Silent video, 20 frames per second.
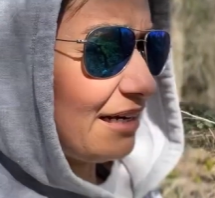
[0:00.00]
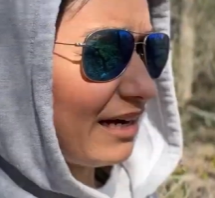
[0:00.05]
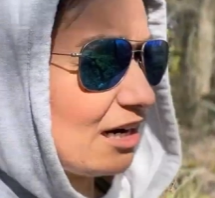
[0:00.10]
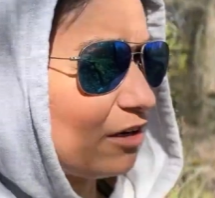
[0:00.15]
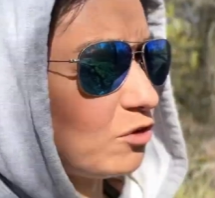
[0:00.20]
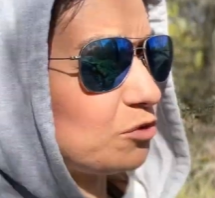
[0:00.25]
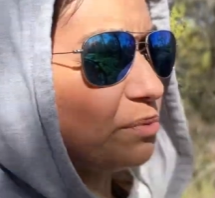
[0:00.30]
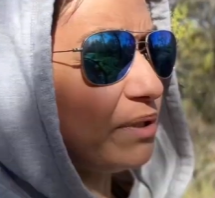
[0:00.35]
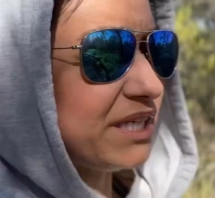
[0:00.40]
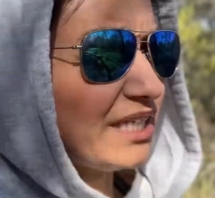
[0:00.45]
I
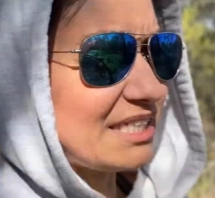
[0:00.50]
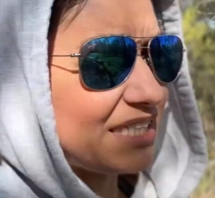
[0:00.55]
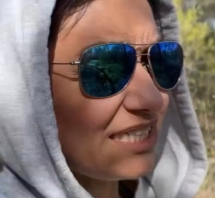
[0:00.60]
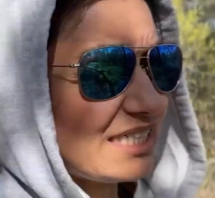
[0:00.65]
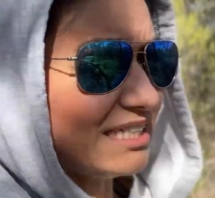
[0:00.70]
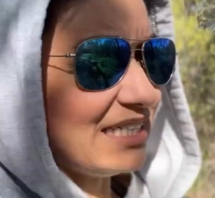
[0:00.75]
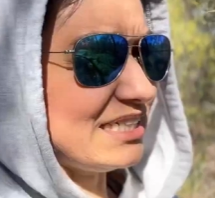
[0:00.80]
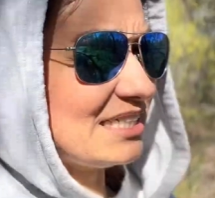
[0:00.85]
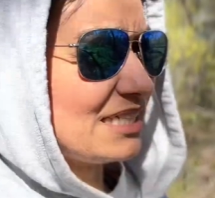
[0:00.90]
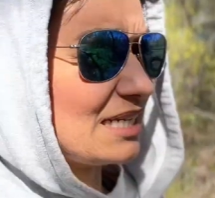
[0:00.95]
will be a
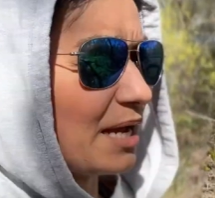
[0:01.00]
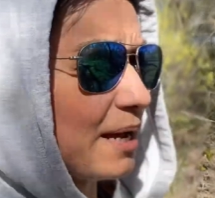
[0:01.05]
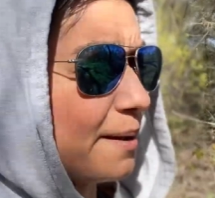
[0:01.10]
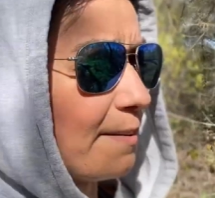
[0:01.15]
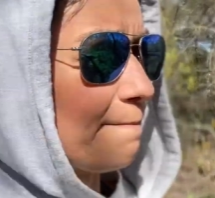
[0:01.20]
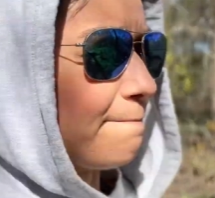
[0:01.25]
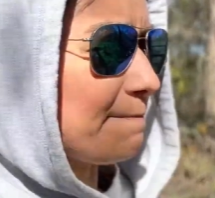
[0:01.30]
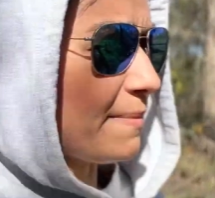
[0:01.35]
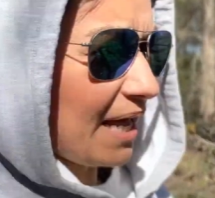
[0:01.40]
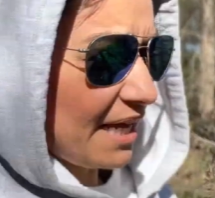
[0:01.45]
sneezing
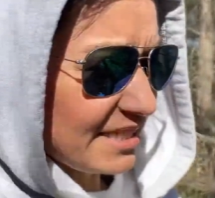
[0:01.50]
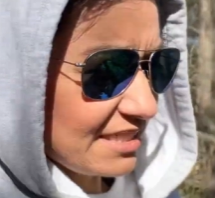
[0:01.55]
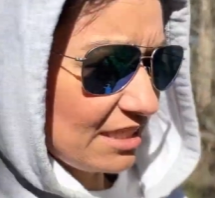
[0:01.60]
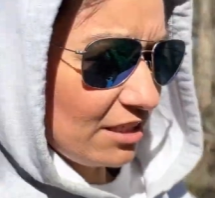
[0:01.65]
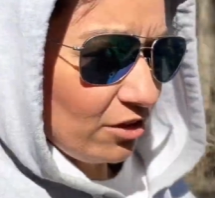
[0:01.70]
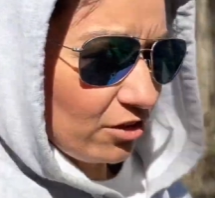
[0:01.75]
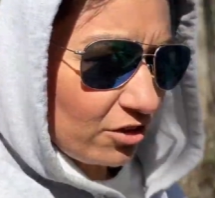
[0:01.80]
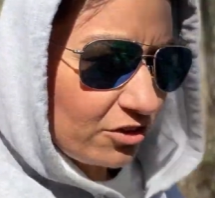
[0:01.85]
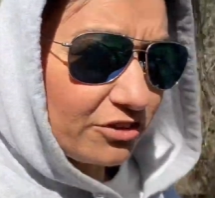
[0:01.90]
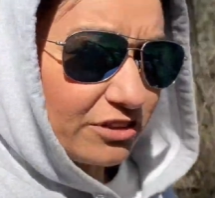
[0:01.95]
mess.
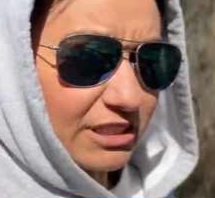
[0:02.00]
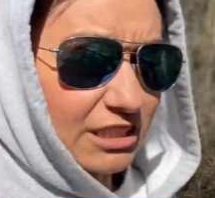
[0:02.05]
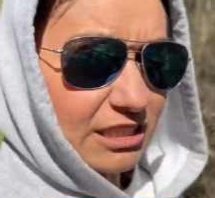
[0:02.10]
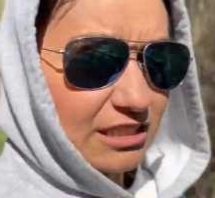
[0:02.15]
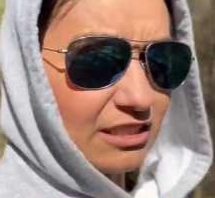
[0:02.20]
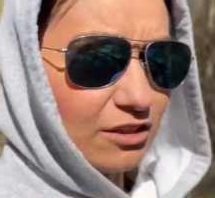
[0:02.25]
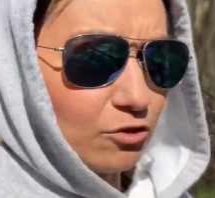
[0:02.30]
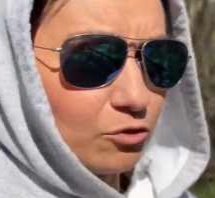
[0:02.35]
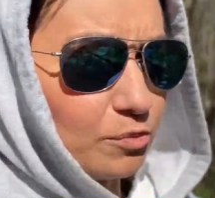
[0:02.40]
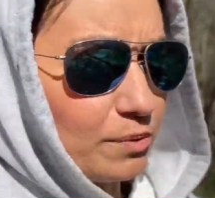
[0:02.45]
Literally,
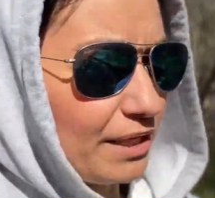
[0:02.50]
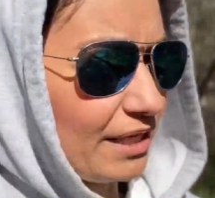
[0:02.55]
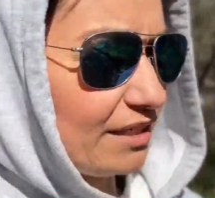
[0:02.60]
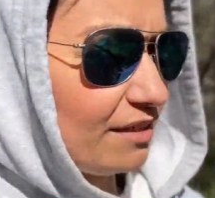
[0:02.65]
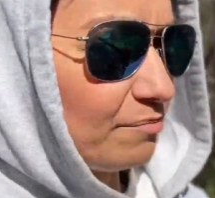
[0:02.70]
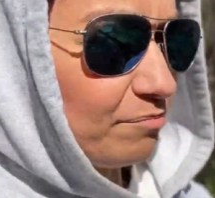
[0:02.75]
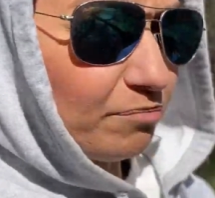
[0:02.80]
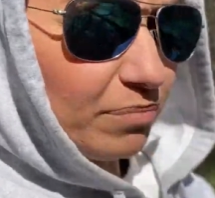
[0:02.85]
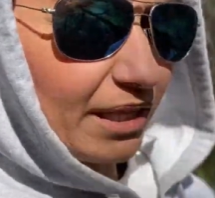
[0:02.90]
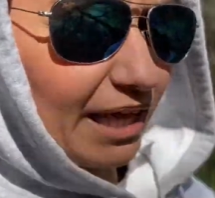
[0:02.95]
there will be
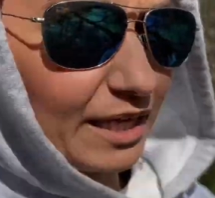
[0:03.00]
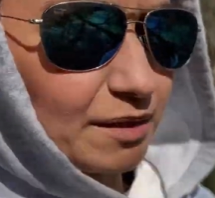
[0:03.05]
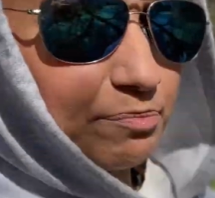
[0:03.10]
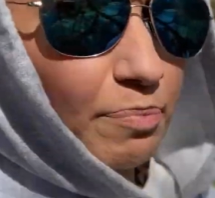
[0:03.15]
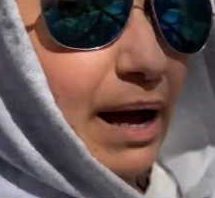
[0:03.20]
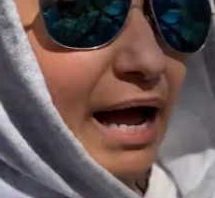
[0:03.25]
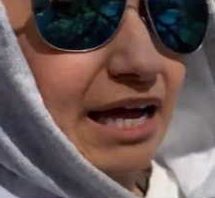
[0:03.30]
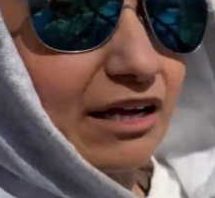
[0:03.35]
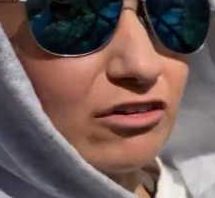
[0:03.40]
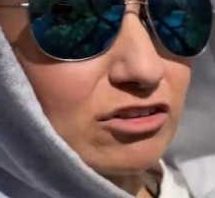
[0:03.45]
like
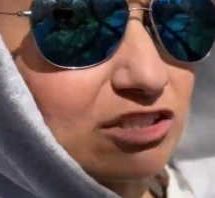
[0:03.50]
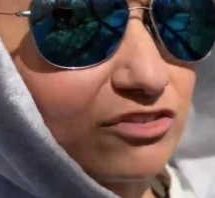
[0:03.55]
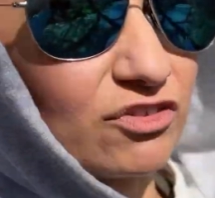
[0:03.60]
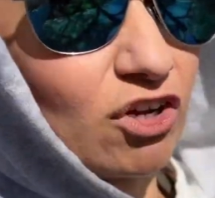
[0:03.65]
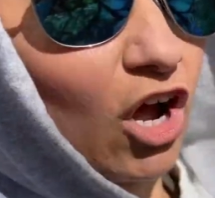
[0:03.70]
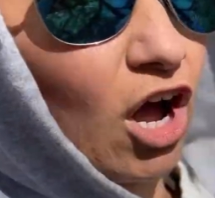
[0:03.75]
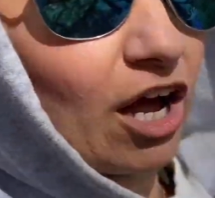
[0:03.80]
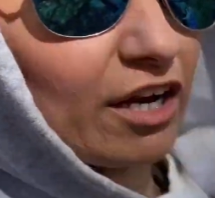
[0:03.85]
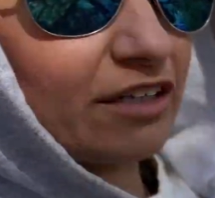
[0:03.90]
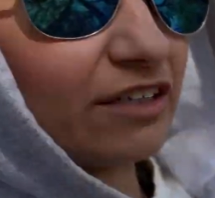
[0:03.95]
piles of
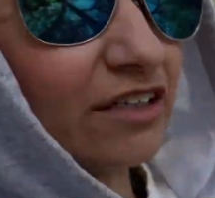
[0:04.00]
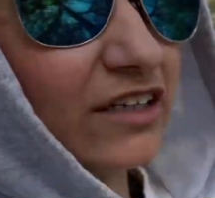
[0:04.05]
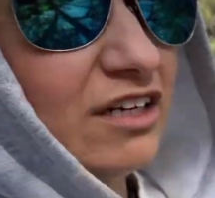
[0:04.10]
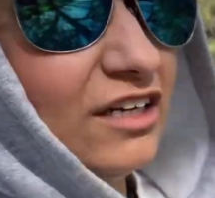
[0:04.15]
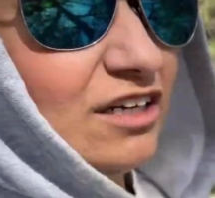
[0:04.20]
cotton